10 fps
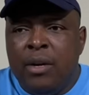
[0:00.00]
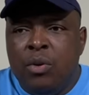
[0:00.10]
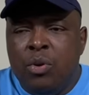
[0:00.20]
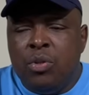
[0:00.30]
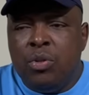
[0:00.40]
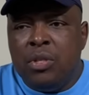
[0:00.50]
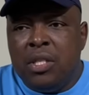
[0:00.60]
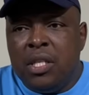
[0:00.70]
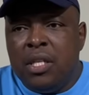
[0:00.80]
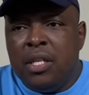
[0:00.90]
Good to
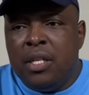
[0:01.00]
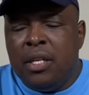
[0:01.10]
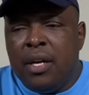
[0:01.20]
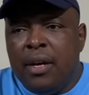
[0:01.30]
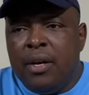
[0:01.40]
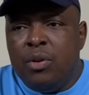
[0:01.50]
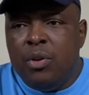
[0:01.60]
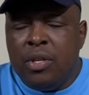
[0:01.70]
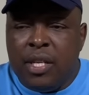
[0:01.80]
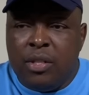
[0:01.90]
see
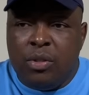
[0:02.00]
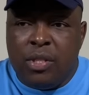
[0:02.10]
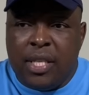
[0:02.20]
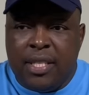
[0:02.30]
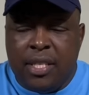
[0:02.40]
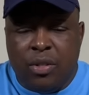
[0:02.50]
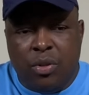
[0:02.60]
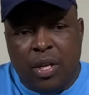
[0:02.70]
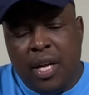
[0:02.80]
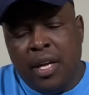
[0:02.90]
Nuno Santos starting
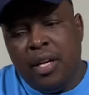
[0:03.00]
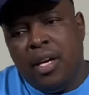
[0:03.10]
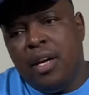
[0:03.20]
today.